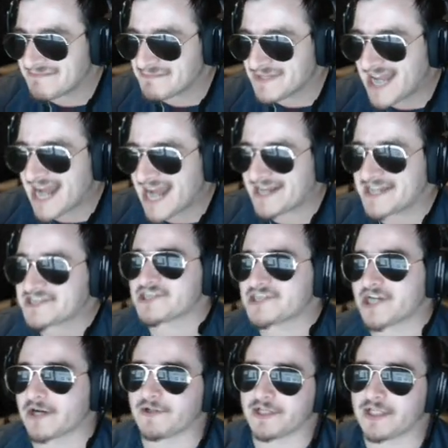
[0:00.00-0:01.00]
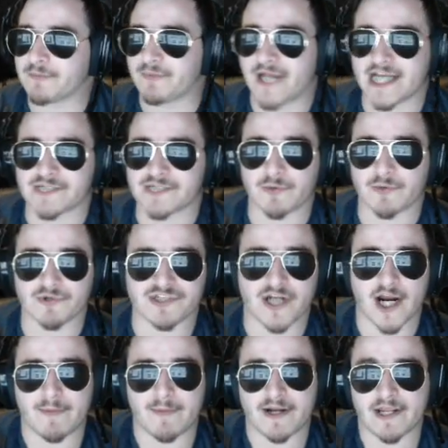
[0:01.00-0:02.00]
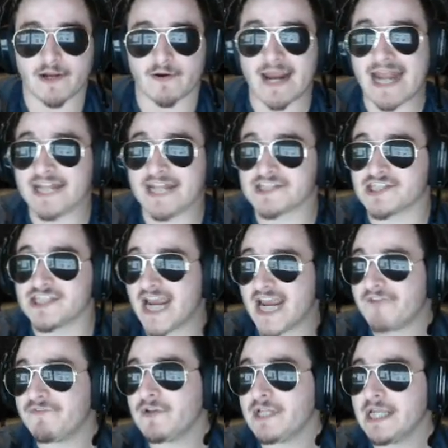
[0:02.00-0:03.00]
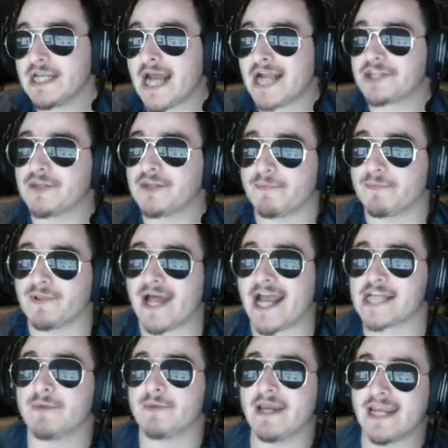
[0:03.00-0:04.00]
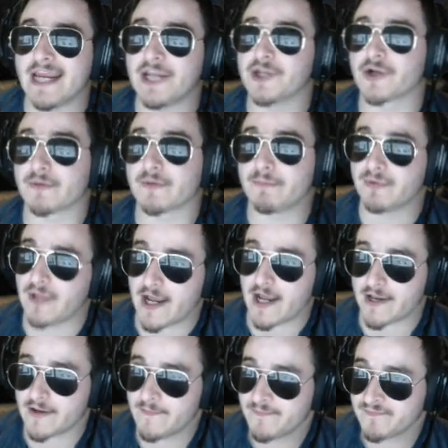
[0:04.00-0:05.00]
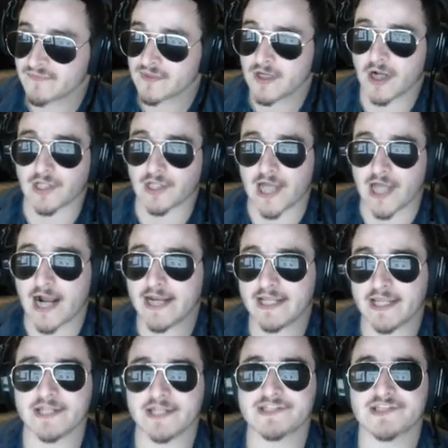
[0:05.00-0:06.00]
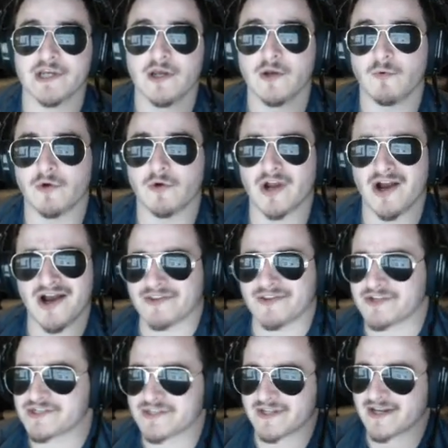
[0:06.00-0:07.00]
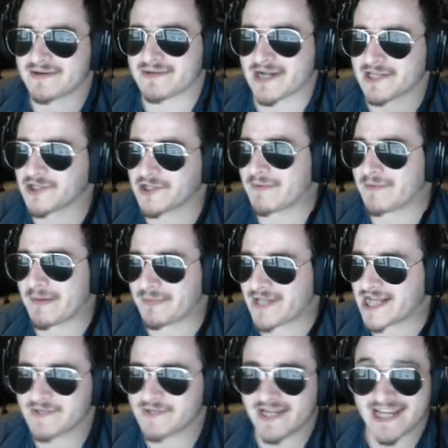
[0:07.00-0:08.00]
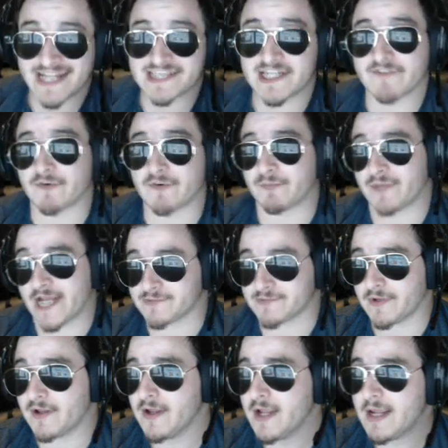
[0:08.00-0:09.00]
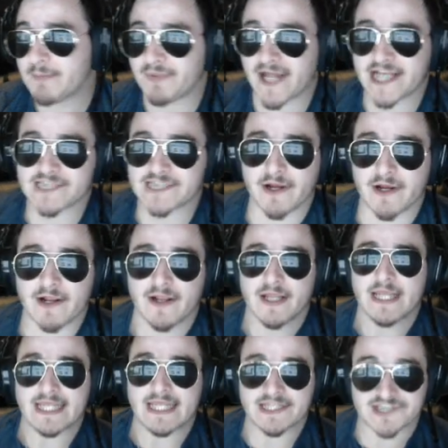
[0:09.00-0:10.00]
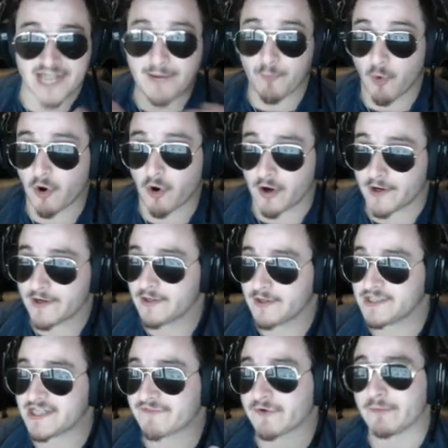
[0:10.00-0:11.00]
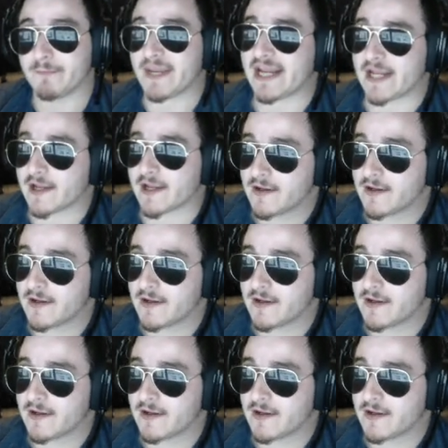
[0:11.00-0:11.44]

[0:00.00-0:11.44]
Not necessarily the plasma that we're talking about here. And it's definitely not the plasma in your blood. A lot of kids will go, I learned about plasma. It's different plasma. Plasma, same word, different meaning.